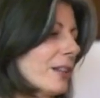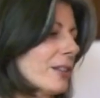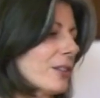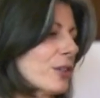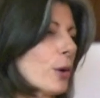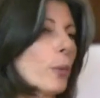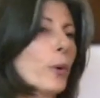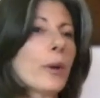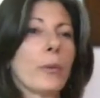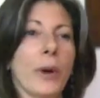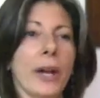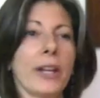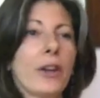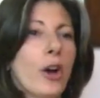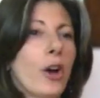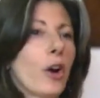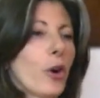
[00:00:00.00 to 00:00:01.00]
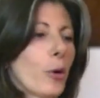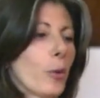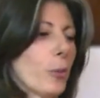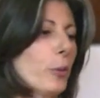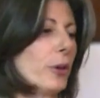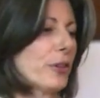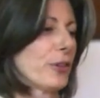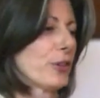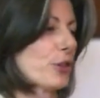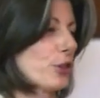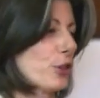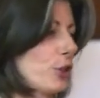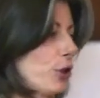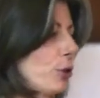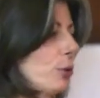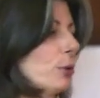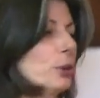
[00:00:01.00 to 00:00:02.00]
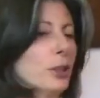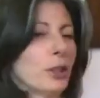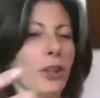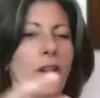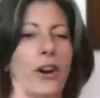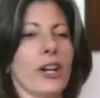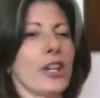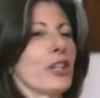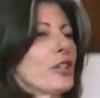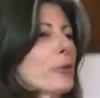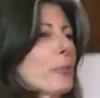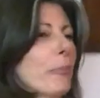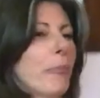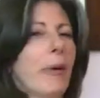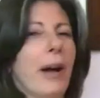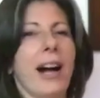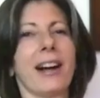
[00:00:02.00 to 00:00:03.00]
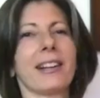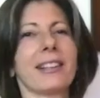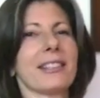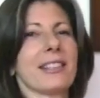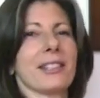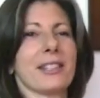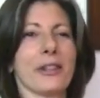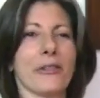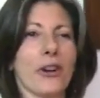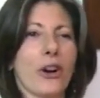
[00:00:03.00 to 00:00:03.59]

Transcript: So we went home with 2 large boxes of